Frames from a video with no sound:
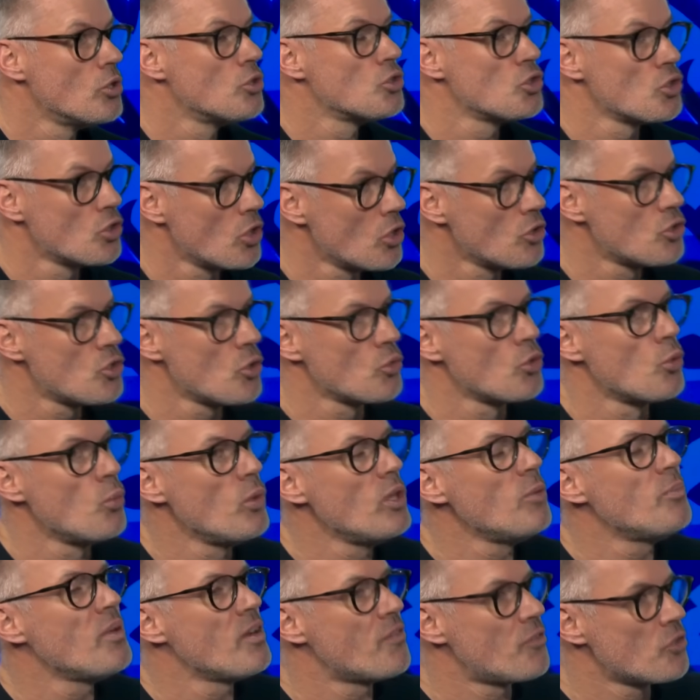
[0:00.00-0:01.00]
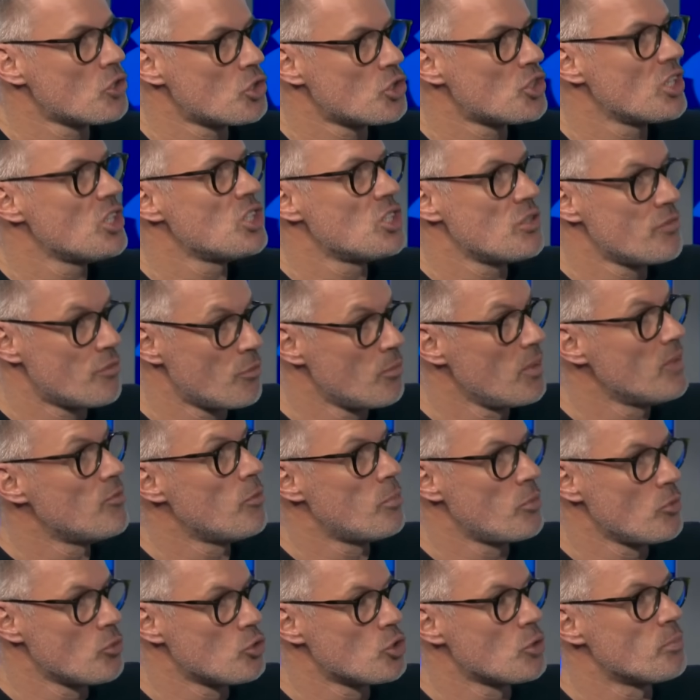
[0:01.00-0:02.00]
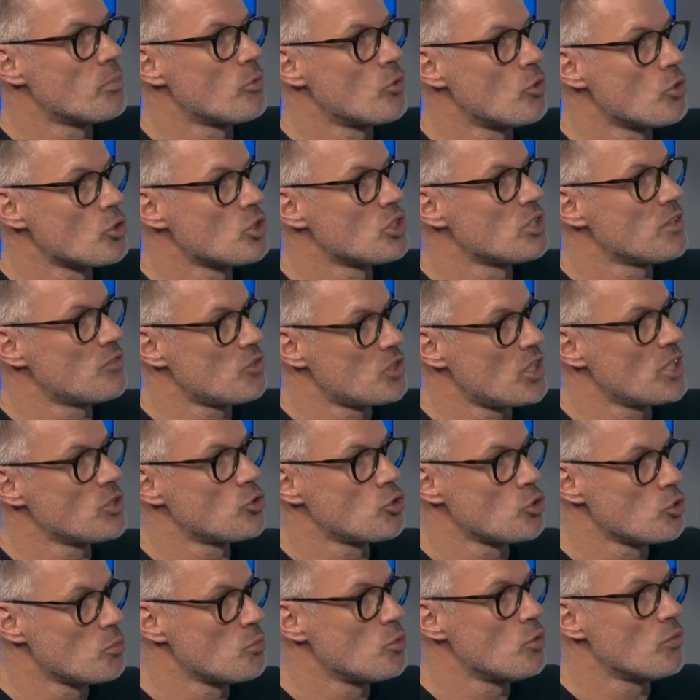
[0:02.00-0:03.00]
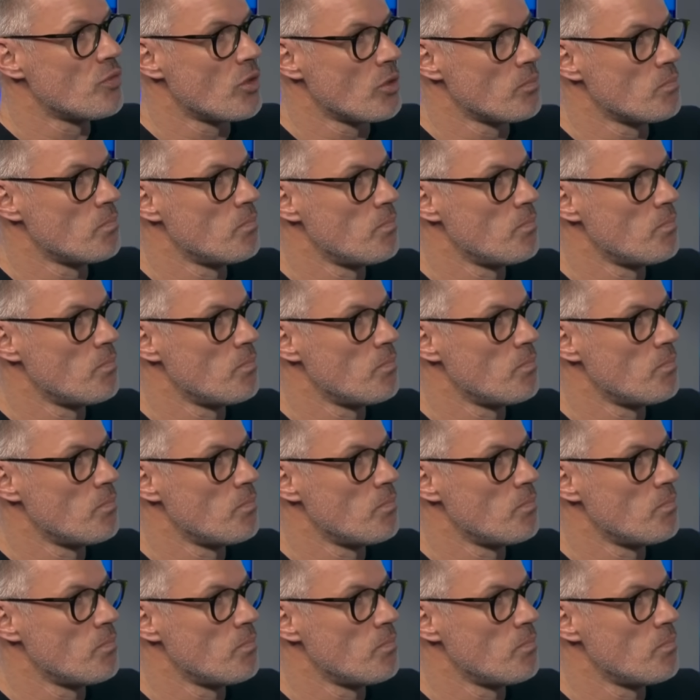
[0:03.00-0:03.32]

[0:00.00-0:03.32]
So there will be a frustration from Liverpool supporters if Trent does move on.